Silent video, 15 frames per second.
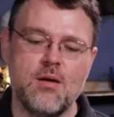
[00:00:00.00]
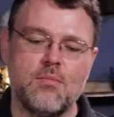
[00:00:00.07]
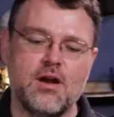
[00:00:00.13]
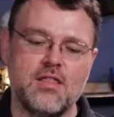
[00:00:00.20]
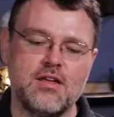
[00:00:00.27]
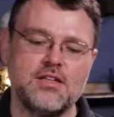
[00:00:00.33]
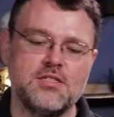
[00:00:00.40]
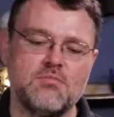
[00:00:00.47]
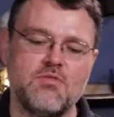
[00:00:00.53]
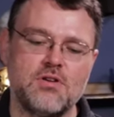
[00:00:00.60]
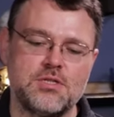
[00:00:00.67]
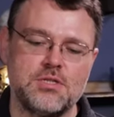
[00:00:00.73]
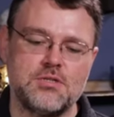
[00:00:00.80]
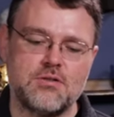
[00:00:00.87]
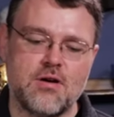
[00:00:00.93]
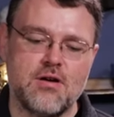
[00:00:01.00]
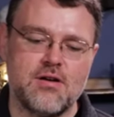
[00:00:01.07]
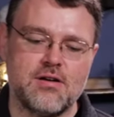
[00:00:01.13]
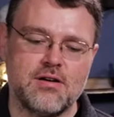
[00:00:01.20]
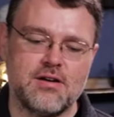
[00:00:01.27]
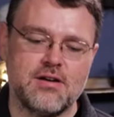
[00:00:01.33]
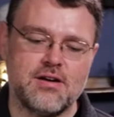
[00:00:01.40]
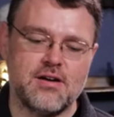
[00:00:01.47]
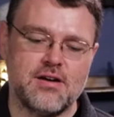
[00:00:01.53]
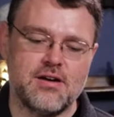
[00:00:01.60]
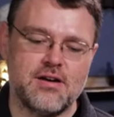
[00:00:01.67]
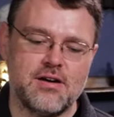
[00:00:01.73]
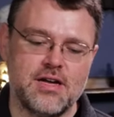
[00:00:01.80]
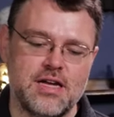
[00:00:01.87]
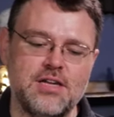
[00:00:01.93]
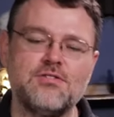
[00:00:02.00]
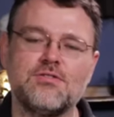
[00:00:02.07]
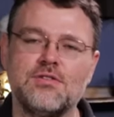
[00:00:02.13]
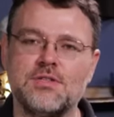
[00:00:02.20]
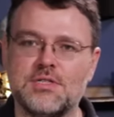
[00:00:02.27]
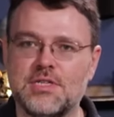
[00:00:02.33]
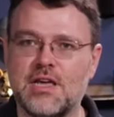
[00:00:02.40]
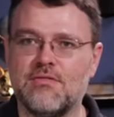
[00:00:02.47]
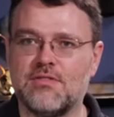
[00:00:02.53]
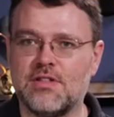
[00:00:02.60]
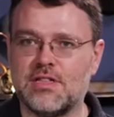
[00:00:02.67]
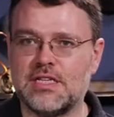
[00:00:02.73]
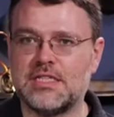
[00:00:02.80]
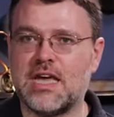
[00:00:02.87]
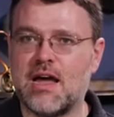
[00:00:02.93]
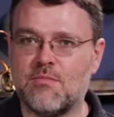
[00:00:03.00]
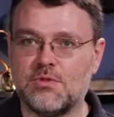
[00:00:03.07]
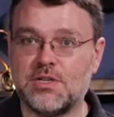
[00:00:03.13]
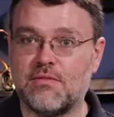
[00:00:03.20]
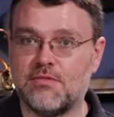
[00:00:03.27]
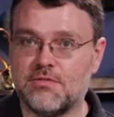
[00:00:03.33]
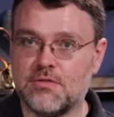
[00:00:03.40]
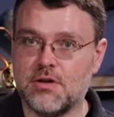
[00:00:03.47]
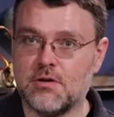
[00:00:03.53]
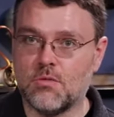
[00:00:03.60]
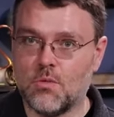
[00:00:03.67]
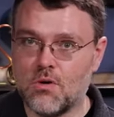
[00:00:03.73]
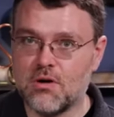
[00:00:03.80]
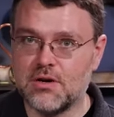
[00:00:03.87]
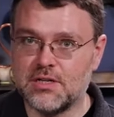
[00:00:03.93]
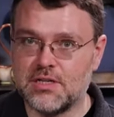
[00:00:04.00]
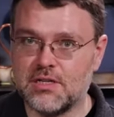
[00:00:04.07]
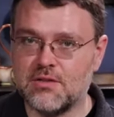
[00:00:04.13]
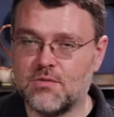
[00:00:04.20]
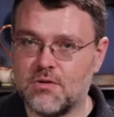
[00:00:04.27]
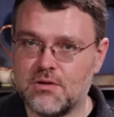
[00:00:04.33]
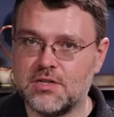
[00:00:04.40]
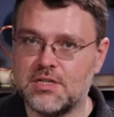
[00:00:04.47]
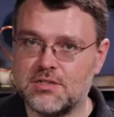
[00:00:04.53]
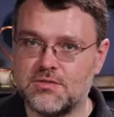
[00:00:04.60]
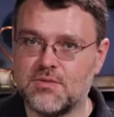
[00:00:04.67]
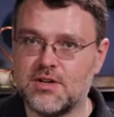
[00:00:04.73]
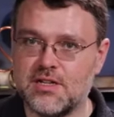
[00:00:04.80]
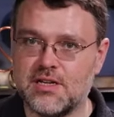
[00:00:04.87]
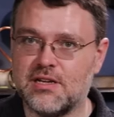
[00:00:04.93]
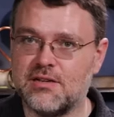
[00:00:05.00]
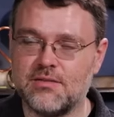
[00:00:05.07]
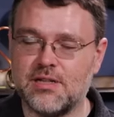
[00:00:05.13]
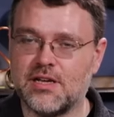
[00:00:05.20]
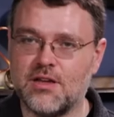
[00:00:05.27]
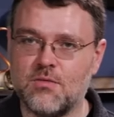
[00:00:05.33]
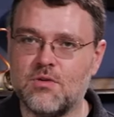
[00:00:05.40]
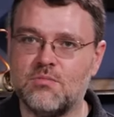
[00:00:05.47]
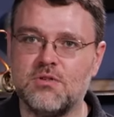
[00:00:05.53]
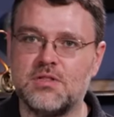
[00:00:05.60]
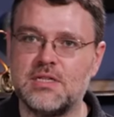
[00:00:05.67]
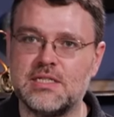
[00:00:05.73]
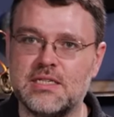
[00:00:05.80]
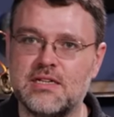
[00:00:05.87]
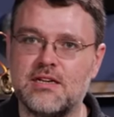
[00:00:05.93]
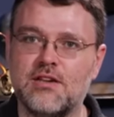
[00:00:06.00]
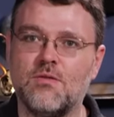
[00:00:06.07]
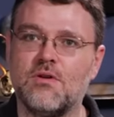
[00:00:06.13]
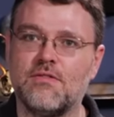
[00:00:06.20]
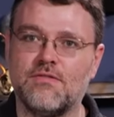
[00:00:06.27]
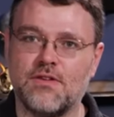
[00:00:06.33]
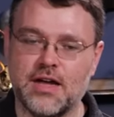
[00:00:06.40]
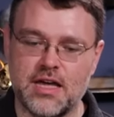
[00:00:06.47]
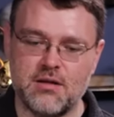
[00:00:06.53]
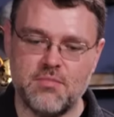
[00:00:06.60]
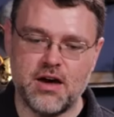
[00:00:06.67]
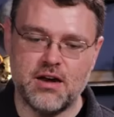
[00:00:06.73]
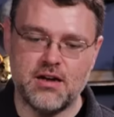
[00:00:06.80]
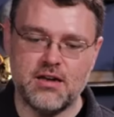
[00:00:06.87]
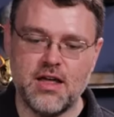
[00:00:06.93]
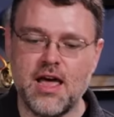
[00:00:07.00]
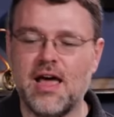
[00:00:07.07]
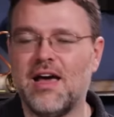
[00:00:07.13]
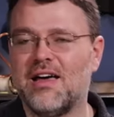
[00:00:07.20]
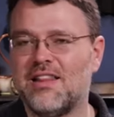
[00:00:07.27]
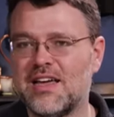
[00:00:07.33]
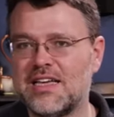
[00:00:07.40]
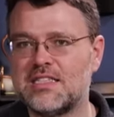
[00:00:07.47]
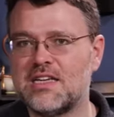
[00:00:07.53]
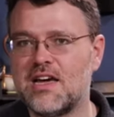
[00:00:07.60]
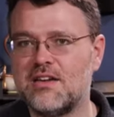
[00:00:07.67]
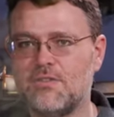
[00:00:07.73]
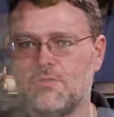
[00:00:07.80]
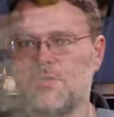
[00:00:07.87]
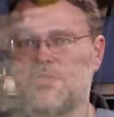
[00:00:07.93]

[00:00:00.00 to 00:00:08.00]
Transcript: But I think it's a pretty strong uh, entrance given that these cameras have a three year warranty. The warranty is really like you want to put these in and you want to forget about it. And like I say, I do